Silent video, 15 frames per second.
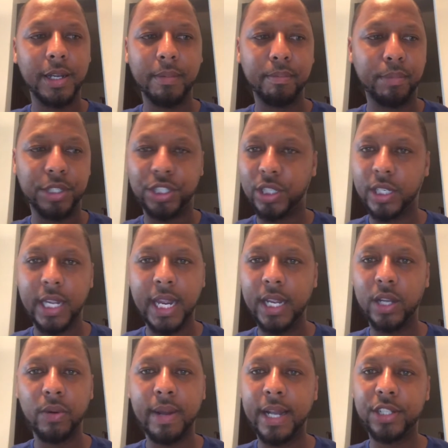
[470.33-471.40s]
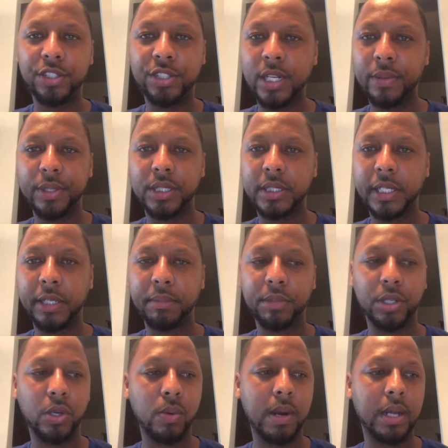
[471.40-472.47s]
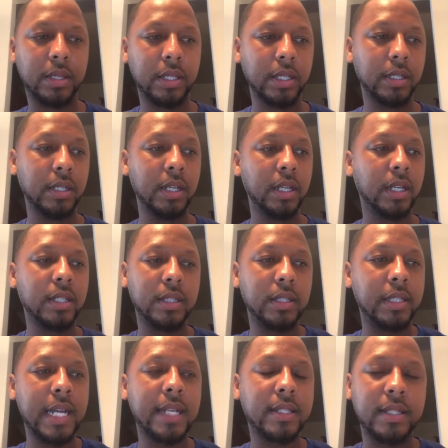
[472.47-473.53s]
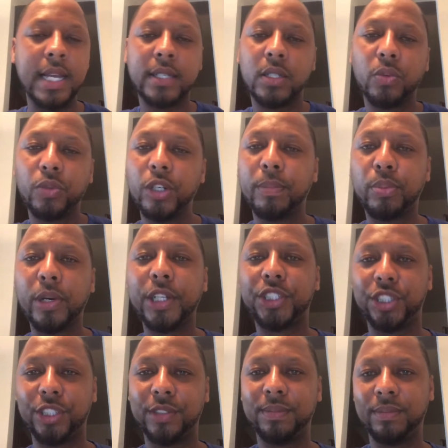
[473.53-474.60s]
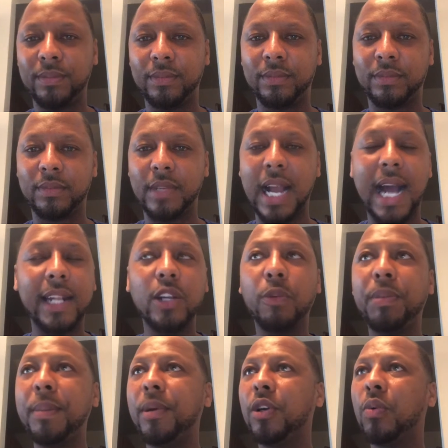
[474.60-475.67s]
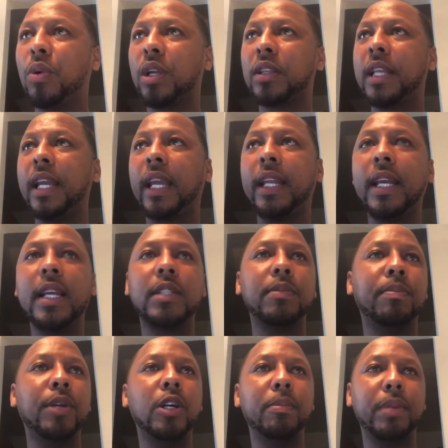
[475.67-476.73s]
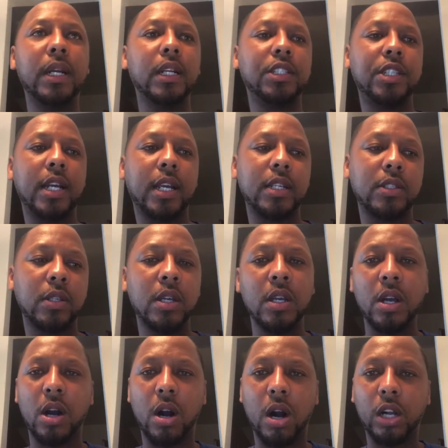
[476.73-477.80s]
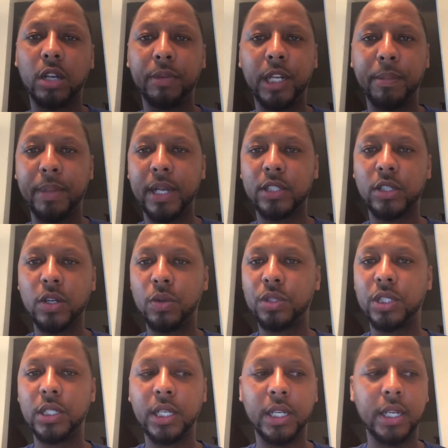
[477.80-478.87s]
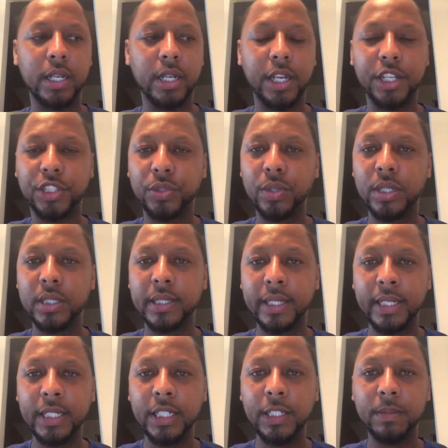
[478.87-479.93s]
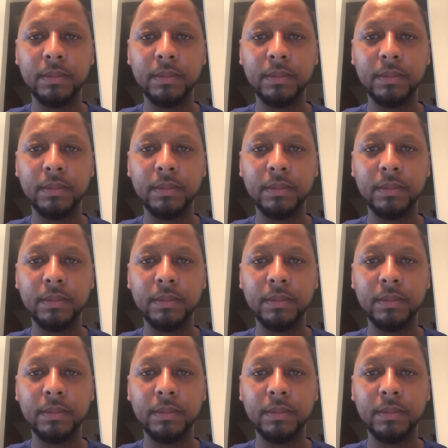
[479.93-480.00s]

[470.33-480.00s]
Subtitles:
But you can't go ask Jarrett Stidham to go out there. Because that's a real pressure. I know people don't want to think it is. Bill Belichick is arguably the best coach in the history of this league.